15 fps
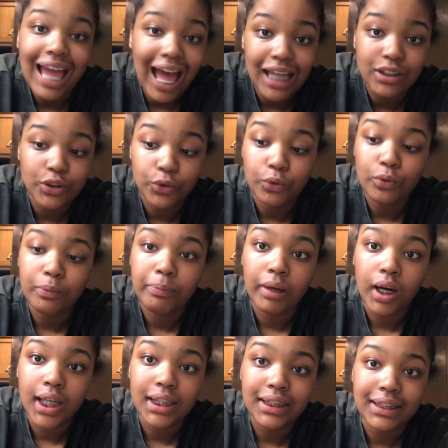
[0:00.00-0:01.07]
at all,
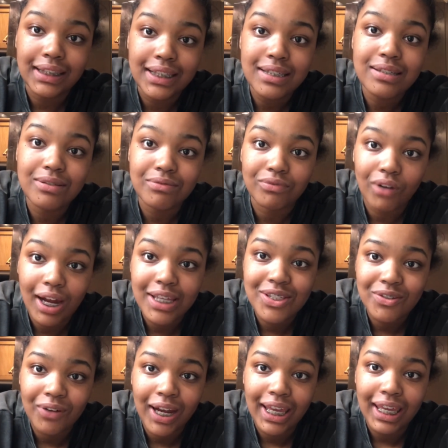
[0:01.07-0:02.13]
but this
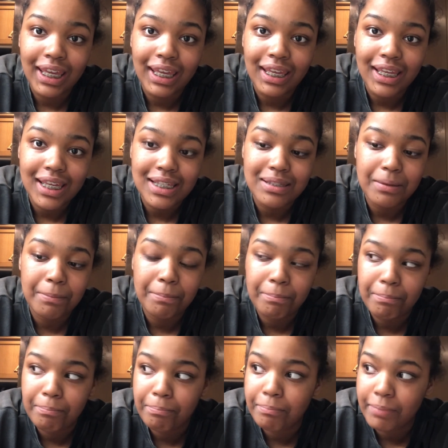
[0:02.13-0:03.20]
rice right here is a
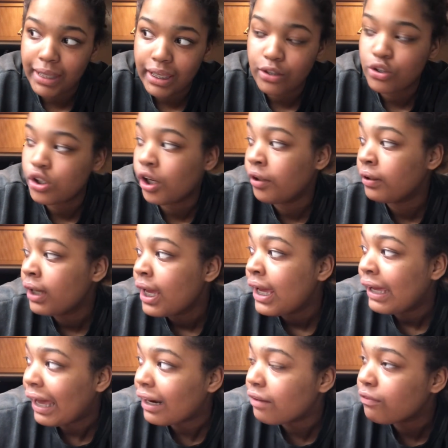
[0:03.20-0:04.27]
big joke.
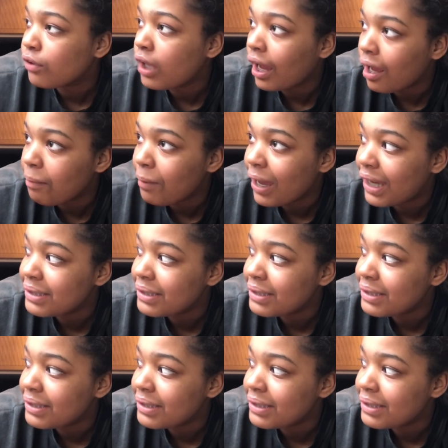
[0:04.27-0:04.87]
And I feel like I might